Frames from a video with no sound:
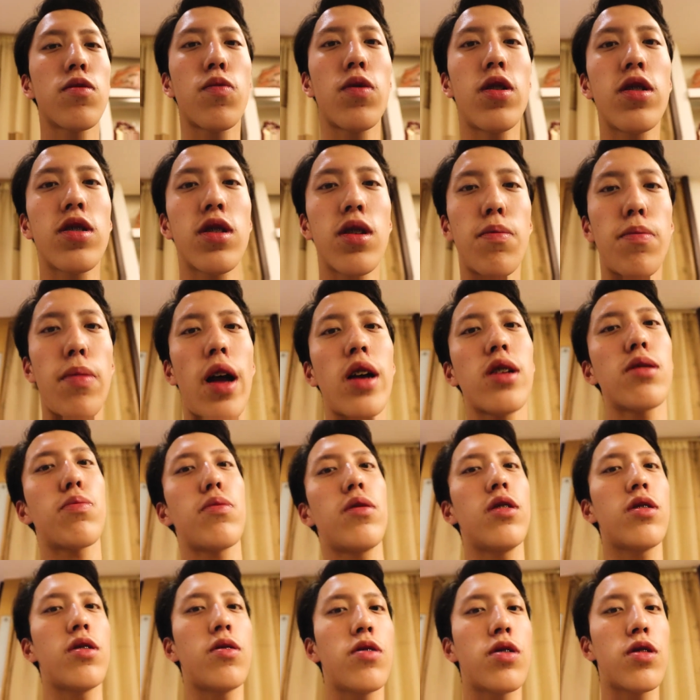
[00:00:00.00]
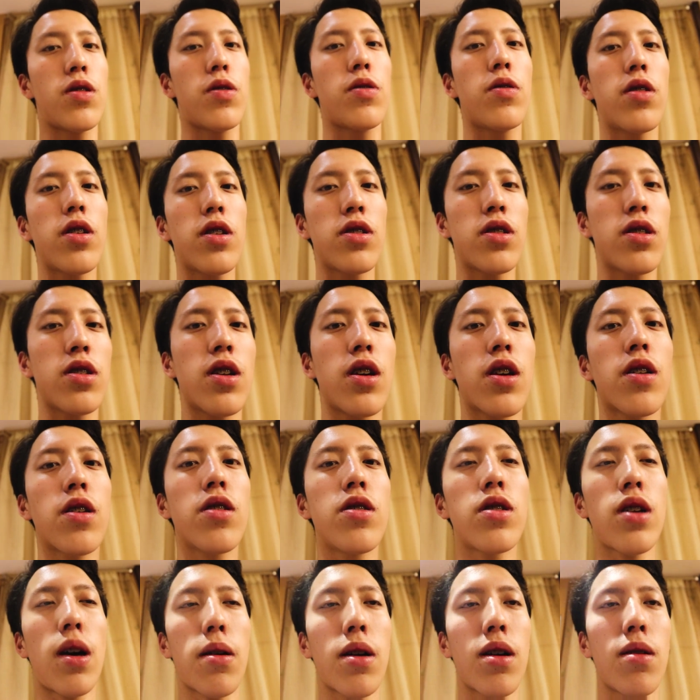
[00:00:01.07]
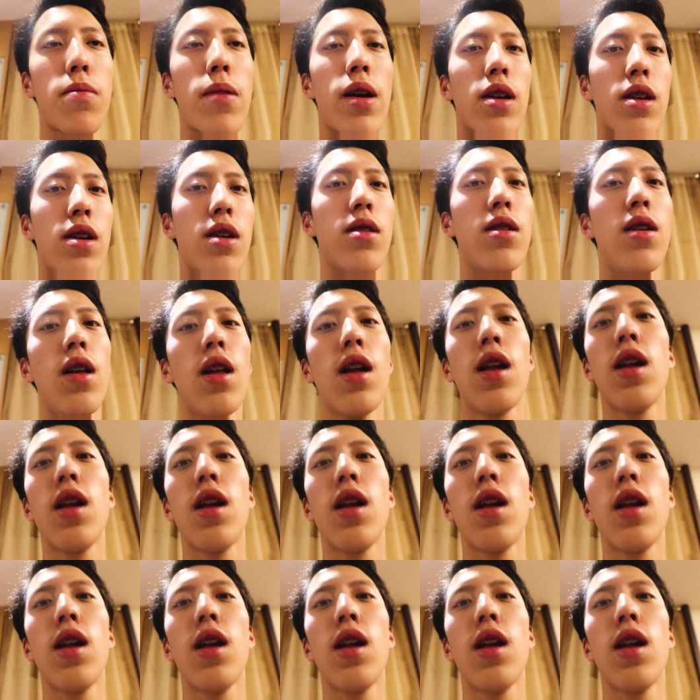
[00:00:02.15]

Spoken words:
Where's the best place to sell your sneakers? I'm gonna make it